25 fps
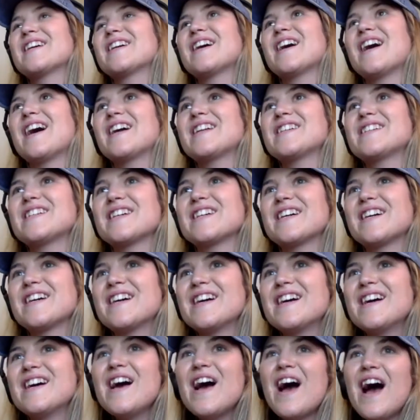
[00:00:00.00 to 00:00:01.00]
Gotcha.
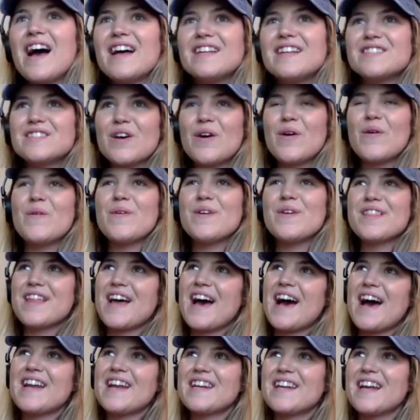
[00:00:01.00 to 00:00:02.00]
So
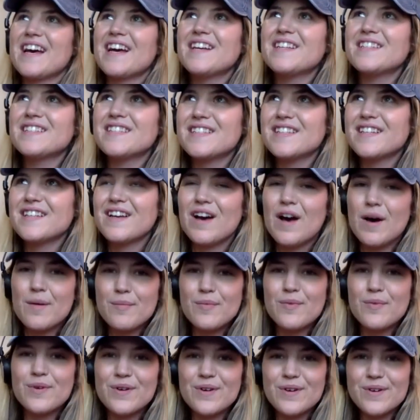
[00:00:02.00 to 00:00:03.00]
that nice
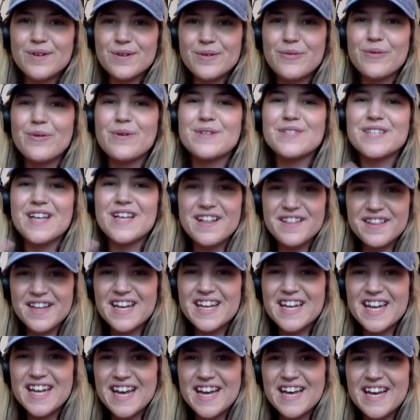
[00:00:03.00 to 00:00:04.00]
couple who was on the
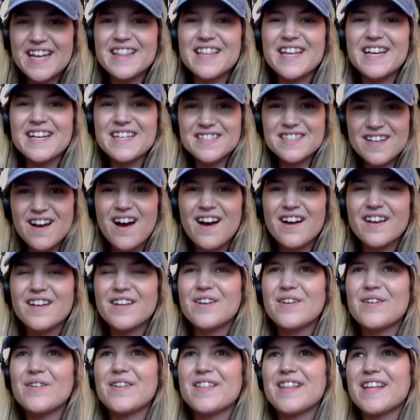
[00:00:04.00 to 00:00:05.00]
date and they saw
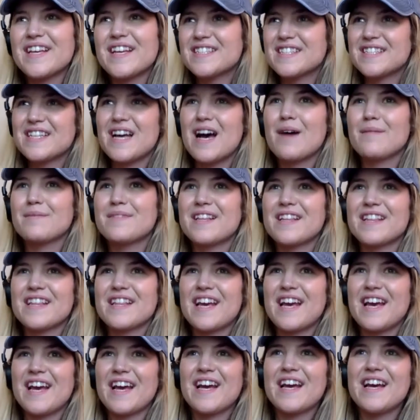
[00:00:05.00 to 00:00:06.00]
you and they stopped and
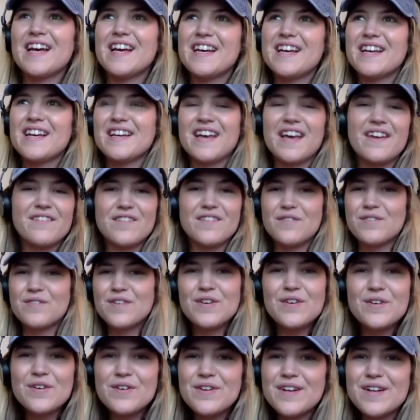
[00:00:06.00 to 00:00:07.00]
they gave you
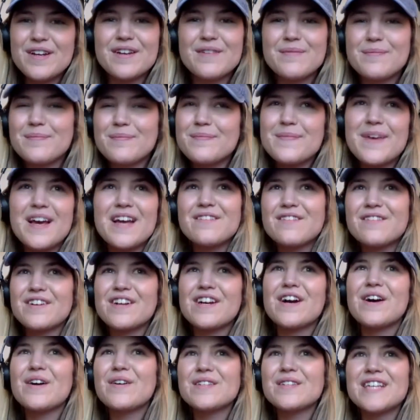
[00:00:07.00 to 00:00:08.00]
food and paid for
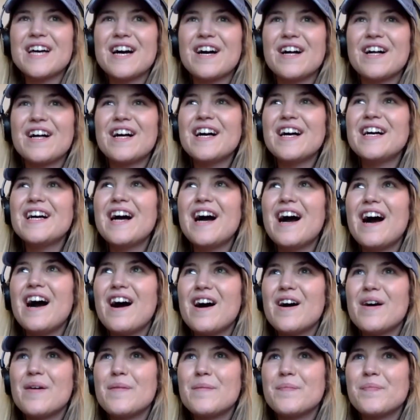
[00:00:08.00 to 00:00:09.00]
your hotel.
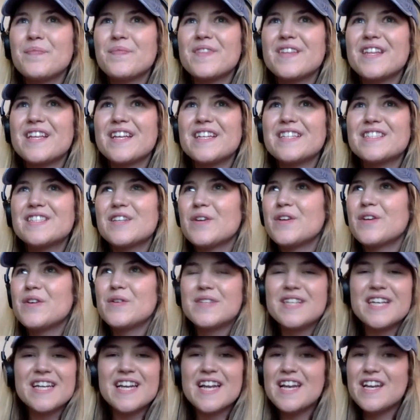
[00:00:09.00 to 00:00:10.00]
Um, so you
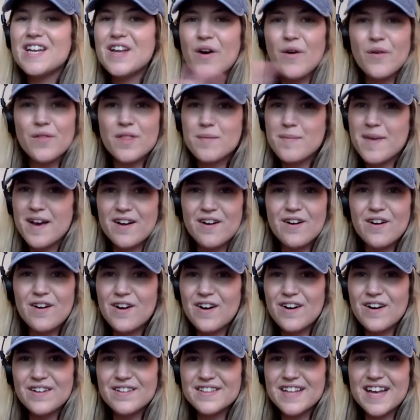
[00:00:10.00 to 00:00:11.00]
didn't know them at
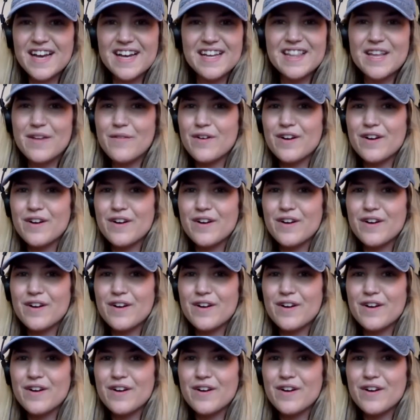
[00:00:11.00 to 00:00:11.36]
all. Like they were